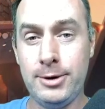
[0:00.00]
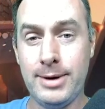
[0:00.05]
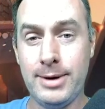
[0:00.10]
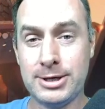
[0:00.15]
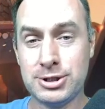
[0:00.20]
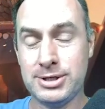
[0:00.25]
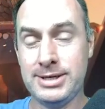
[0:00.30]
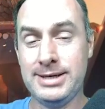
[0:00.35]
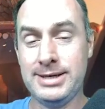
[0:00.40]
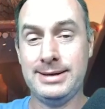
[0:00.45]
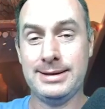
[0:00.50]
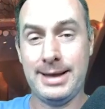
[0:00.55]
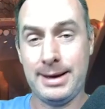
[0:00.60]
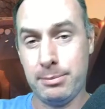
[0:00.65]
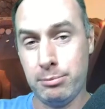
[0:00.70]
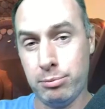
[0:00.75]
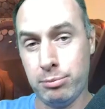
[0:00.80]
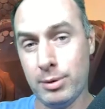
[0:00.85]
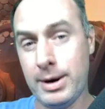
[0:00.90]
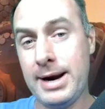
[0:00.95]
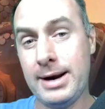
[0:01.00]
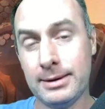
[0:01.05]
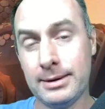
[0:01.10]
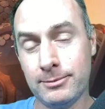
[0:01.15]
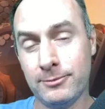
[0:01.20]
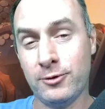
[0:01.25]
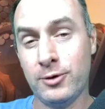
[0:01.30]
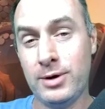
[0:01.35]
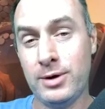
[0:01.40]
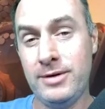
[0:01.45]
You actually like break
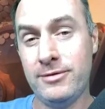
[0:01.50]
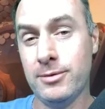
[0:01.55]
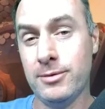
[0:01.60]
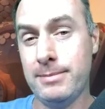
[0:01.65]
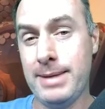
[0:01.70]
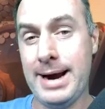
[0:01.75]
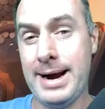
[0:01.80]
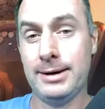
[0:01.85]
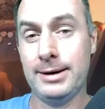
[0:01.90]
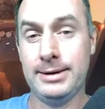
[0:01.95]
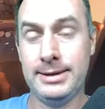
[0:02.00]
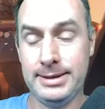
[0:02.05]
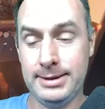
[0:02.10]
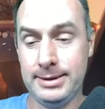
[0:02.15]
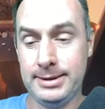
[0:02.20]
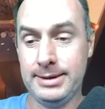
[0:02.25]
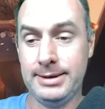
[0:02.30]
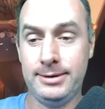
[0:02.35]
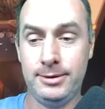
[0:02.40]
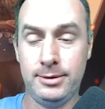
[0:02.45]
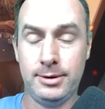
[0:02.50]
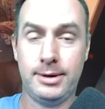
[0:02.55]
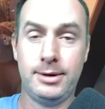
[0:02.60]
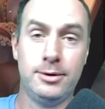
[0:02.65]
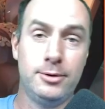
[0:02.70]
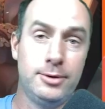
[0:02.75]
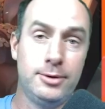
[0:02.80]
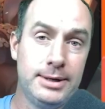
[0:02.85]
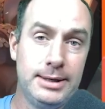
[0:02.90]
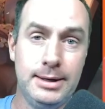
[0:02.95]
free from battle, and you'll
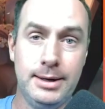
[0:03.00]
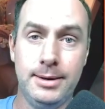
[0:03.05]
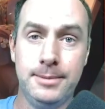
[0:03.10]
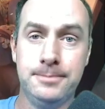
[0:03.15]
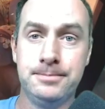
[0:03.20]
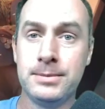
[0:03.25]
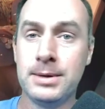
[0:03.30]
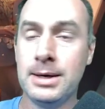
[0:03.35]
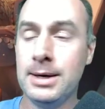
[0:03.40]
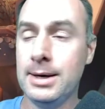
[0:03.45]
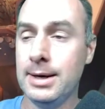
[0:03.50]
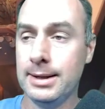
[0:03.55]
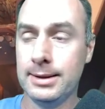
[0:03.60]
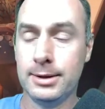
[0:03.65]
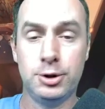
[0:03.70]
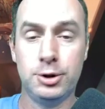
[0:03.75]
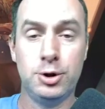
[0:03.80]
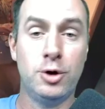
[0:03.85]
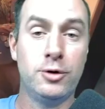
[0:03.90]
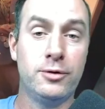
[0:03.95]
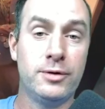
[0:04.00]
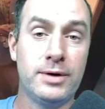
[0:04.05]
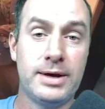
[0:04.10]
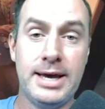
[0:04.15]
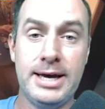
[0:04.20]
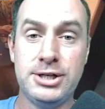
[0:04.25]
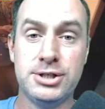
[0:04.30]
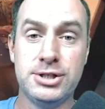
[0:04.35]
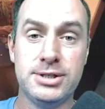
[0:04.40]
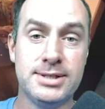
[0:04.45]
get a little
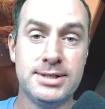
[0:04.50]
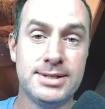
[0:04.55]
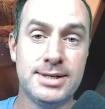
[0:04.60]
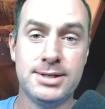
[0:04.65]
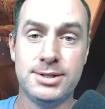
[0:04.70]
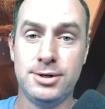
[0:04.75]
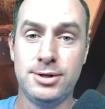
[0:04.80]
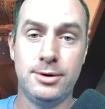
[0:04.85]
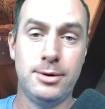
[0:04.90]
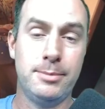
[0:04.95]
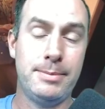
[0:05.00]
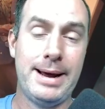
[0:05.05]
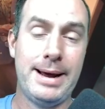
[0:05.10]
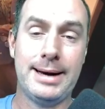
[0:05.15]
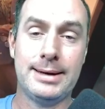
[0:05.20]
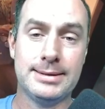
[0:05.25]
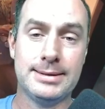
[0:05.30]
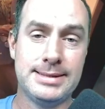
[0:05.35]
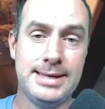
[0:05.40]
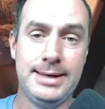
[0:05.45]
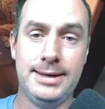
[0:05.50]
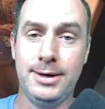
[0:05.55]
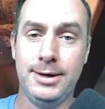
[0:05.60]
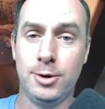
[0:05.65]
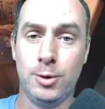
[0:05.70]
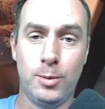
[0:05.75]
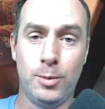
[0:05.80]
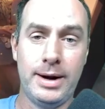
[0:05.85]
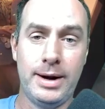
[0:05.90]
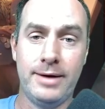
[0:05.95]
notification that says, the battle's
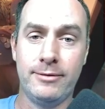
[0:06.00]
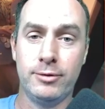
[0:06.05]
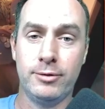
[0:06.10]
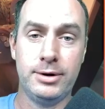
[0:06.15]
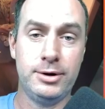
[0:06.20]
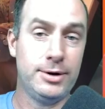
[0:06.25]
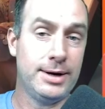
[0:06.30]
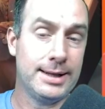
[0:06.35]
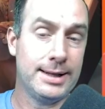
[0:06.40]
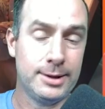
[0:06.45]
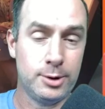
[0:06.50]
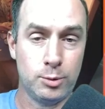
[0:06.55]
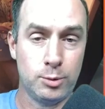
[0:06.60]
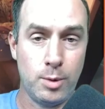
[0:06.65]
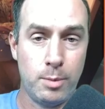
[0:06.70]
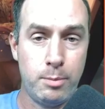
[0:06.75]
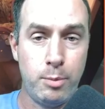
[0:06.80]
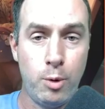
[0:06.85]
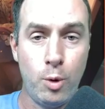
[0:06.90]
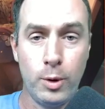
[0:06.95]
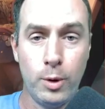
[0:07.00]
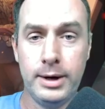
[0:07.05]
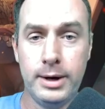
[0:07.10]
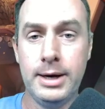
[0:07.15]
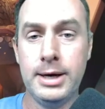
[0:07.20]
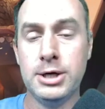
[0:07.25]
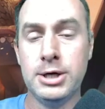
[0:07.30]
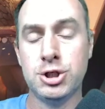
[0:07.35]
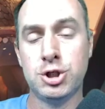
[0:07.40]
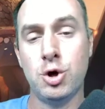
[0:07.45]
ended or whatever, and you get a little report
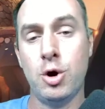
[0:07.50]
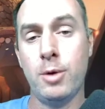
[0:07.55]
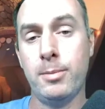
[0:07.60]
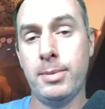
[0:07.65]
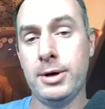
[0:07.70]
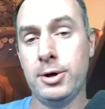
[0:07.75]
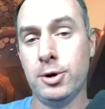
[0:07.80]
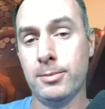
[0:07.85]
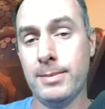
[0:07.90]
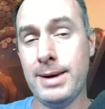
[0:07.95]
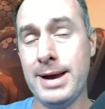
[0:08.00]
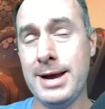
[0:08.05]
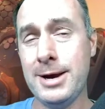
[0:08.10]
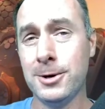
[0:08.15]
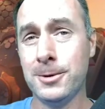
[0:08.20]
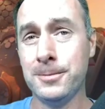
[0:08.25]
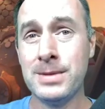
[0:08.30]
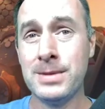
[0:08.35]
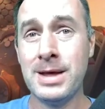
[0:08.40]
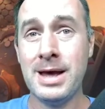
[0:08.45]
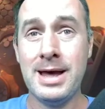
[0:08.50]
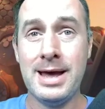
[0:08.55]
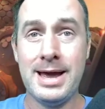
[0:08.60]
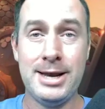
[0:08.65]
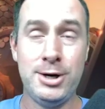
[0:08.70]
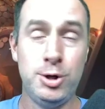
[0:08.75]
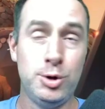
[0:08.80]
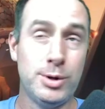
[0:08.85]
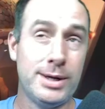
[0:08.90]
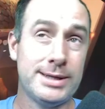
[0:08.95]
show up in your mail,
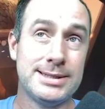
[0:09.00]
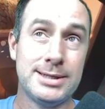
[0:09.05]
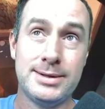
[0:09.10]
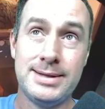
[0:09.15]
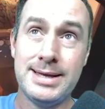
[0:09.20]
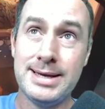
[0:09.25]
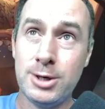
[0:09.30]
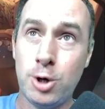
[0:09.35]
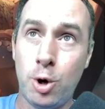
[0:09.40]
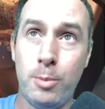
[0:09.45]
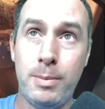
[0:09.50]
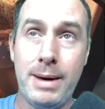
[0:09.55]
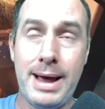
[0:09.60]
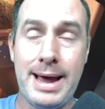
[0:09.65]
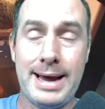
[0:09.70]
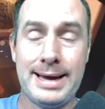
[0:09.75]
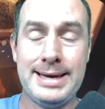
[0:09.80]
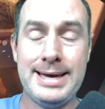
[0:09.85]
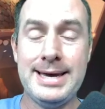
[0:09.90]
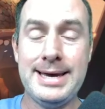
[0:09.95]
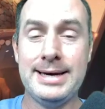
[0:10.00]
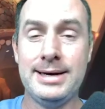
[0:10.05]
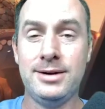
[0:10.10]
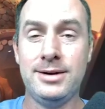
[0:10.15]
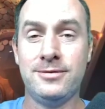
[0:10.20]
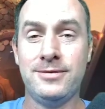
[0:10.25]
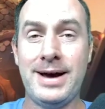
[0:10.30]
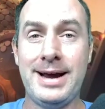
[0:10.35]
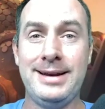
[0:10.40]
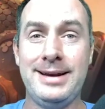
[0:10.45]
and you like to then go back in
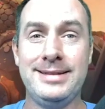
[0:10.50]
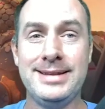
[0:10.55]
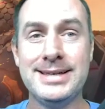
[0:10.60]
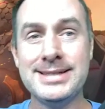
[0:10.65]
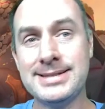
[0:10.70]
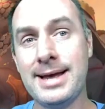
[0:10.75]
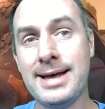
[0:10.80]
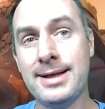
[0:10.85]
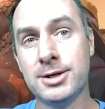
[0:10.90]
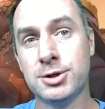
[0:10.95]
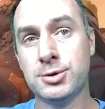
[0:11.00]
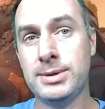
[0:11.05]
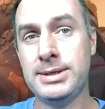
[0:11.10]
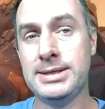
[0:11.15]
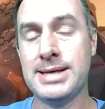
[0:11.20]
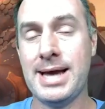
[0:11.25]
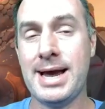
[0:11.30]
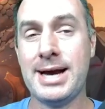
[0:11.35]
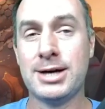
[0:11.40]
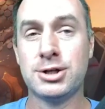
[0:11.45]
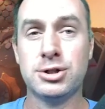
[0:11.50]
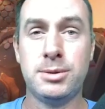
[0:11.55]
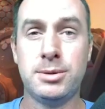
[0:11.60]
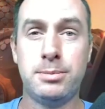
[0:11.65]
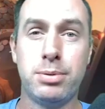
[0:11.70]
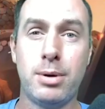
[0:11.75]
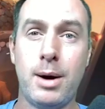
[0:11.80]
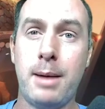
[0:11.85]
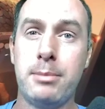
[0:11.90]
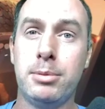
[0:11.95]
and fight. This talent tree is actually
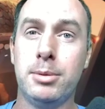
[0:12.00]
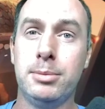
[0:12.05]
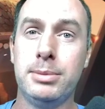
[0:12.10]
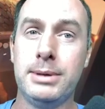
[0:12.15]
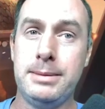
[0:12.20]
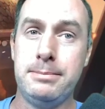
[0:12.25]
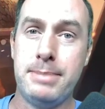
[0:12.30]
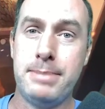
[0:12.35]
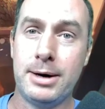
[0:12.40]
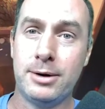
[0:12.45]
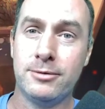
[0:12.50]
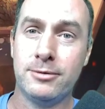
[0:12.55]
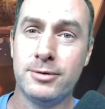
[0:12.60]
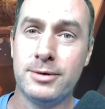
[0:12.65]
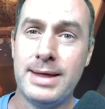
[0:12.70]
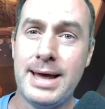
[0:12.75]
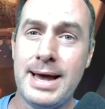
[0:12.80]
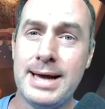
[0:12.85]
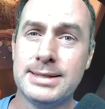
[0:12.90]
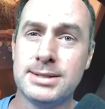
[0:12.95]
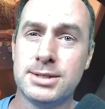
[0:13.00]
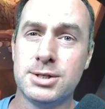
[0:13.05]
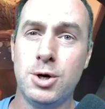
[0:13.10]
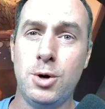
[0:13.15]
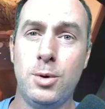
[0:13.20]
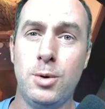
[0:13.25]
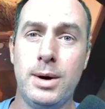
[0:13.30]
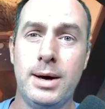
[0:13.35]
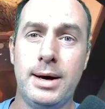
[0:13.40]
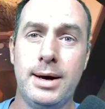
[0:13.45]
probably better for that.
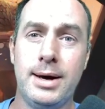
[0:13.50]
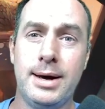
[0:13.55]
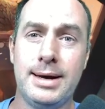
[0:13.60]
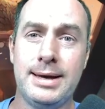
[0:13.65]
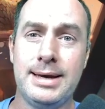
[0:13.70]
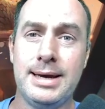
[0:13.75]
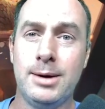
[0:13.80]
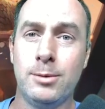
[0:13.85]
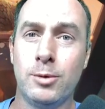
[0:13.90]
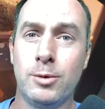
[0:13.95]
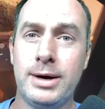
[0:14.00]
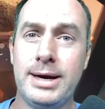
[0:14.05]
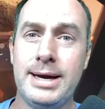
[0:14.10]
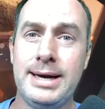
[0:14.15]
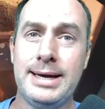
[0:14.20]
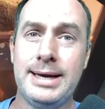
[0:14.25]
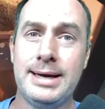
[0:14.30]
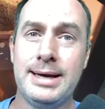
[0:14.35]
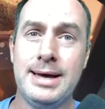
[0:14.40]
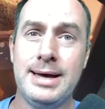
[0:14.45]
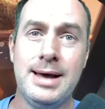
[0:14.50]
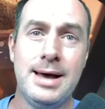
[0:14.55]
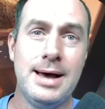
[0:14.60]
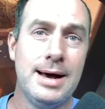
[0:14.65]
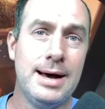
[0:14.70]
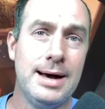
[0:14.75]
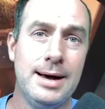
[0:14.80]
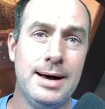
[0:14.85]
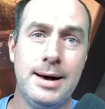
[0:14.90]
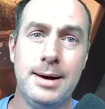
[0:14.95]
So again, we're getting
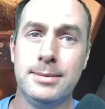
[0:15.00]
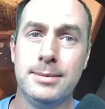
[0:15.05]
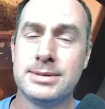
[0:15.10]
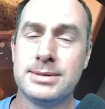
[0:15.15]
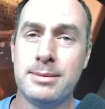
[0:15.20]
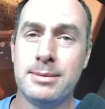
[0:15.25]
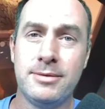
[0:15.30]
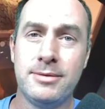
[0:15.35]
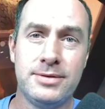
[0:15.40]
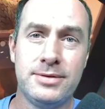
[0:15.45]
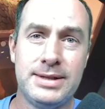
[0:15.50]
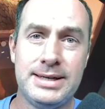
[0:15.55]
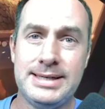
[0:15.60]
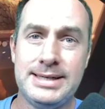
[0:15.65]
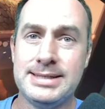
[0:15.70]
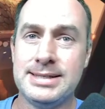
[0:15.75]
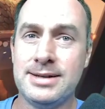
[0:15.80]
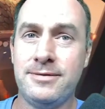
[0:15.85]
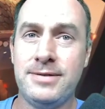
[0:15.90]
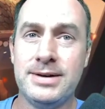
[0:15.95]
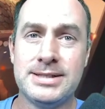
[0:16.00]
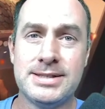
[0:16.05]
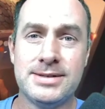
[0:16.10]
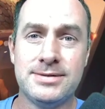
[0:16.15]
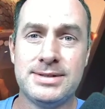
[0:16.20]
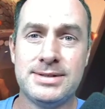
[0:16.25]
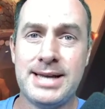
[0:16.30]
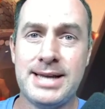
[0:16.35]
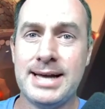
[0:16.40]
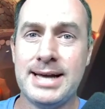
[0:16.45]
some of these
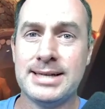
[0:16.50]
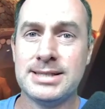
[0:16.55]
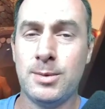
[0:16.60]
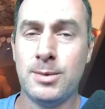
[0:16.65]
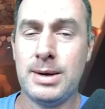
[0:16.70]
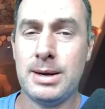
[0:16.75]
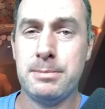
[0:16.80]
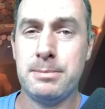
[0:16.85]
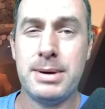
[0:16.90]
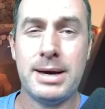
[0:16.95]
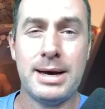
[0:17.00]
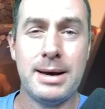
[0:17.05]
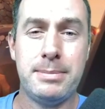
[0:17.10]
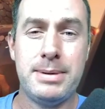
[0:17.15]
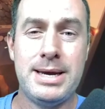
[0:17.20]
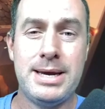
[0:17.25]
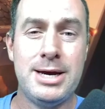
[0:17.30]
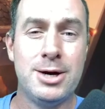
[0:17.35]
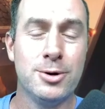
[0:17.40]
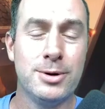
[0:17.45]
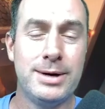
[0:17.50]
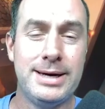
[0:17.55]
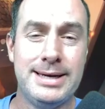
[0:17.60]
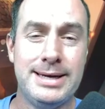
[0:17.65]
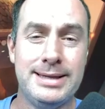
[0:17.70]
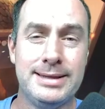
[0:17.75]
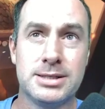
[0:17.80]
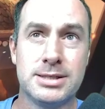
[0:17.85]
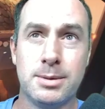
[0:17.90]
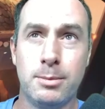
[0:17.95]
defensive stats that we can pick up here
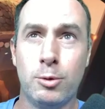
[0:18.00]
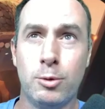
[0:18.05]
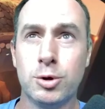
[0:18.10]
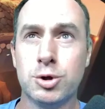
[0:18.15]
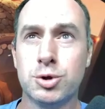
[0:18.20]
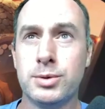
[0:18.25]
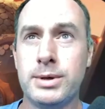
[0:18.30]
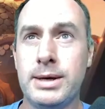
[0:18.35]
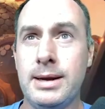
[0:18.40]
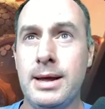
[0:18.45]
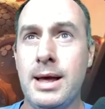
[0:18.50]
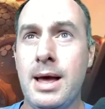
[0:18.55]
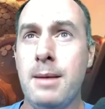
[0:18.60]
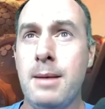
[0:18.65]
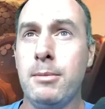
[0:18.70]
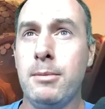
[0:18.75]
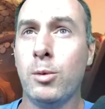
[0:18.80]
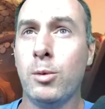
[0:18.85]
in the support tree,